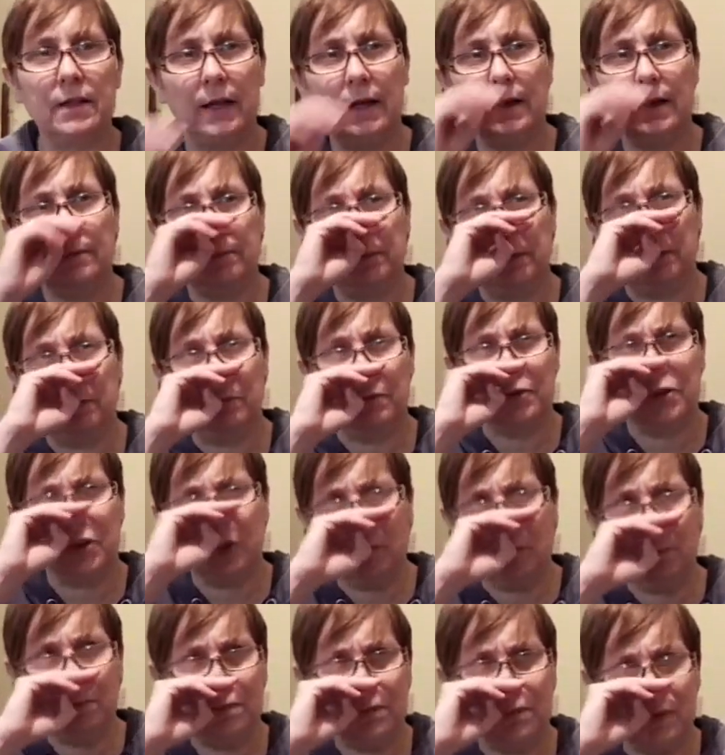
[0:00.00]
Well,
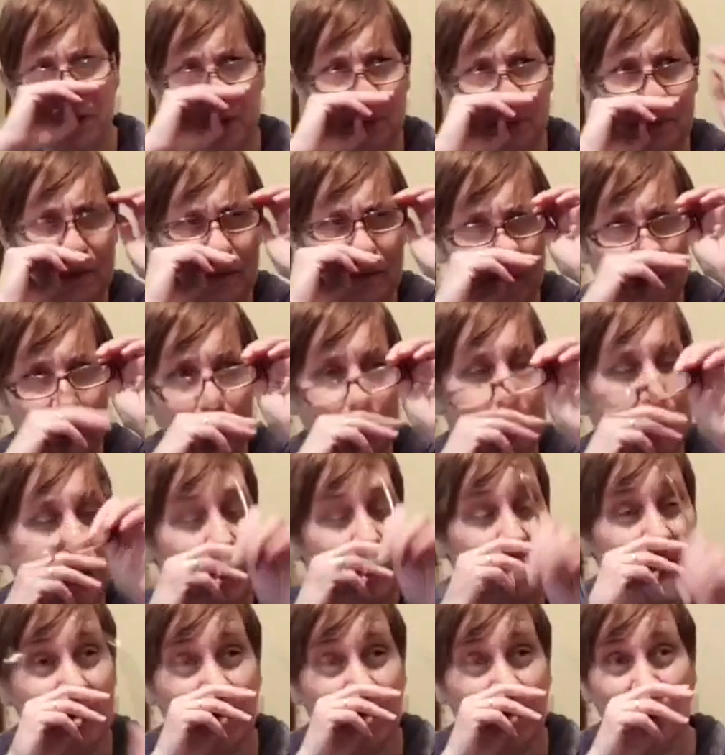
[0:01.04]
some of the ring
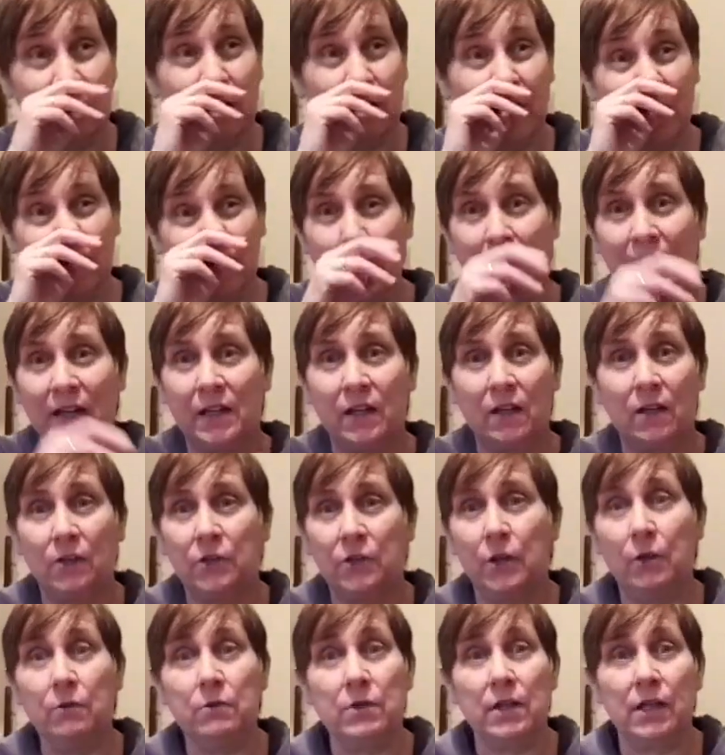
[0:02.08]
blanks I make and I
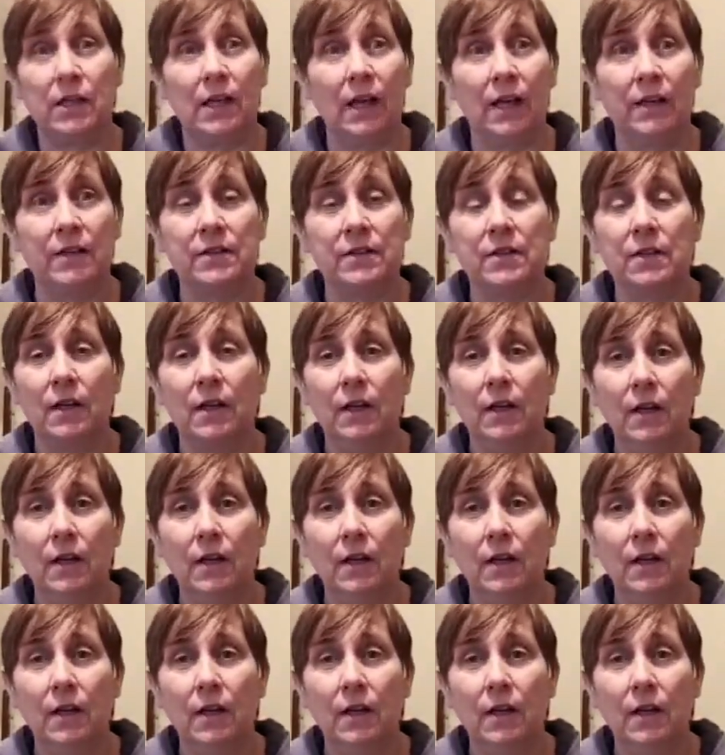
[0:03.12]
don't degas,